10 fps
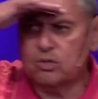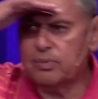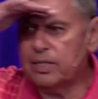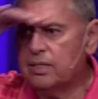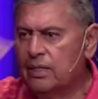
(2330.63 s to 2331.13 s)

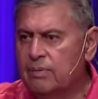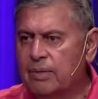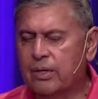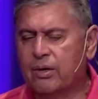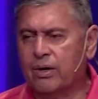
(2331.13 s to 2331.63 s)

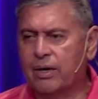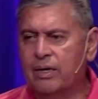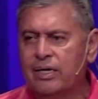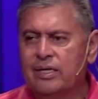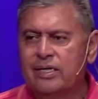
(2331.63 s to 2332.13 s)
my car.
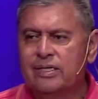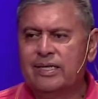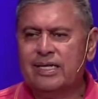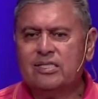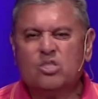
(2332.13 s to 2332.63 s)

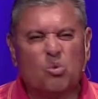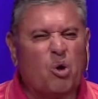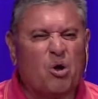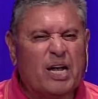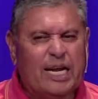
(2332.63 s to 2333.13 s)
That's the
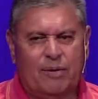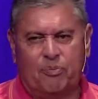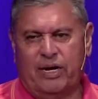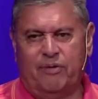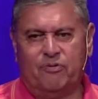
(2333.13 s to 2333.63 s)
wrong kind of
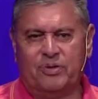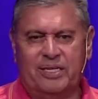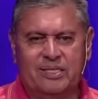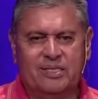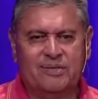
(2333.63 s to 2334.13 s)

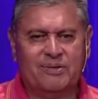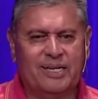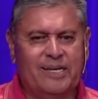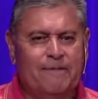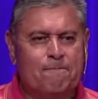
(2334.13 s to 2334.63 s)
pridefulness,
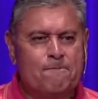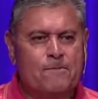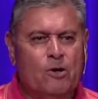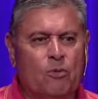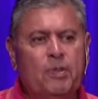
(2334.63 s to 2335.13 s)
right?
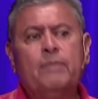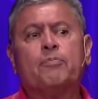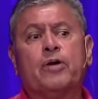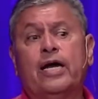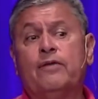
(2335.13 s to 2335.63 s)
Or being
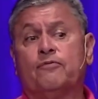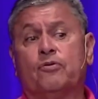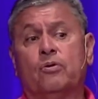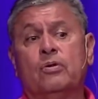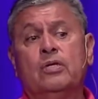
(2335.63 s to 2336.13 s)

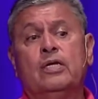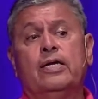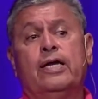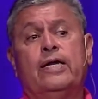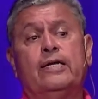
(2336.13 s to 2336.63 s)
prideful
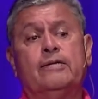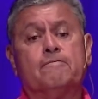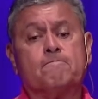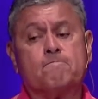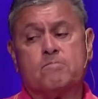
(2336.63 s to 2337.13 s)

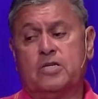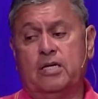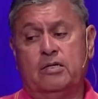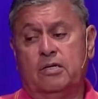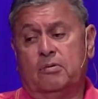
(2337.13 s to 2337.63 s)
and
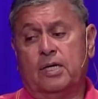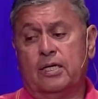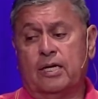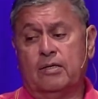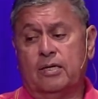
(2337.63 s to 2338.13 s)
saying, you know what,
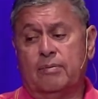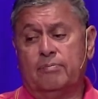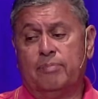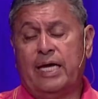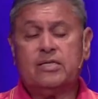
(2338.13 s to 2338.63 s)
I'm going to
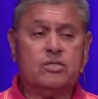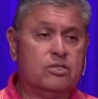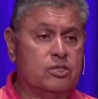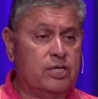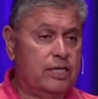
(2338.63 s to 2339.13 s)
max this
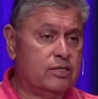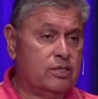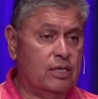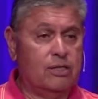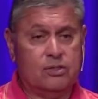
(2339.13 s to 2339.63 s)
test, and
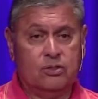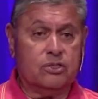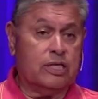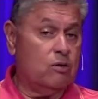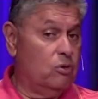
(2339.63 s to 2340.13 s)
I'm going to do this
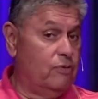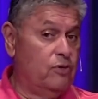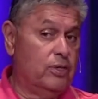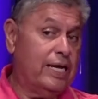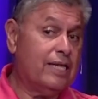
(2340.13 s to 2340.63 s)
and that. Or if you're
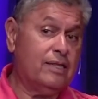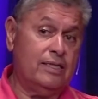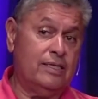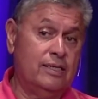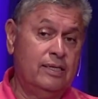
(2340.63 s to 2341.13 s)
an
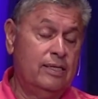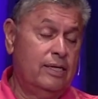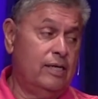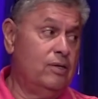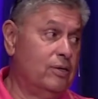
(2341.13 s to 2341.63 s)
athlete,
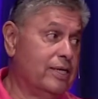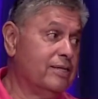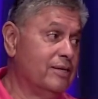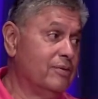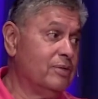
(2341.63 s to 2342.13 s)
and you look at
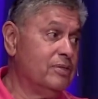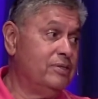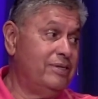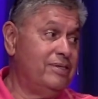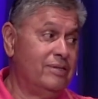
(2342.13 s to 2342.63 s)
the other one,
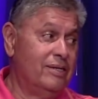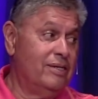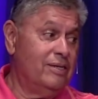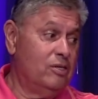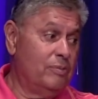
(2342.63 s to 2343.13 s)
dude,
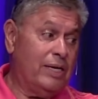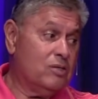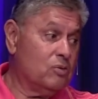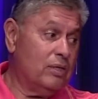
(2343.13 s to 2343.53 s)
you might as well